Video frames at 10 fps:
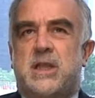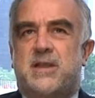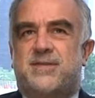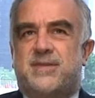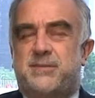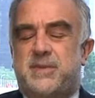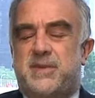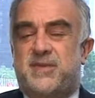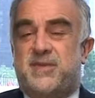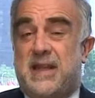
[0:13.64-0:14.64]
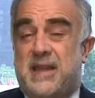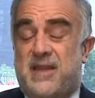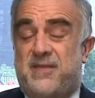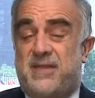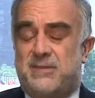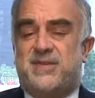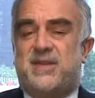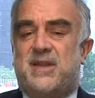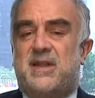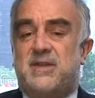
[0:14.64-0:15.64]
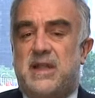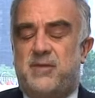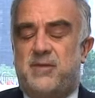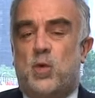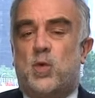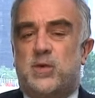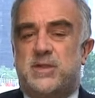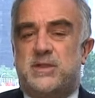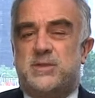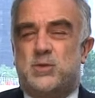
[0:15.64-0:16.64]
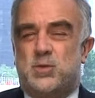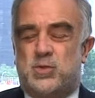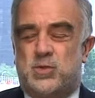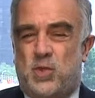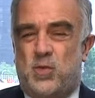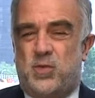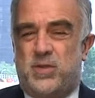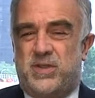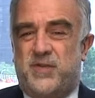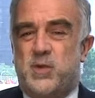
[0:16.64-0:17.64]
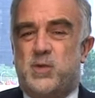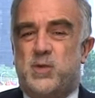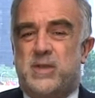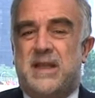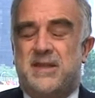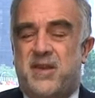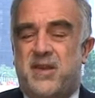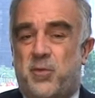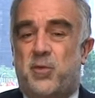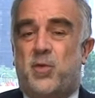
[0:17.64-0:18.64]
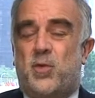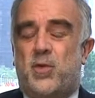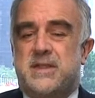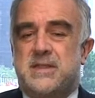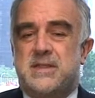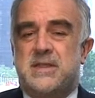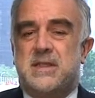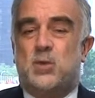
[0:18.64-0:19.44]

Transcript: some people saying Gaddafi himself gave the orders to show his fury and his authority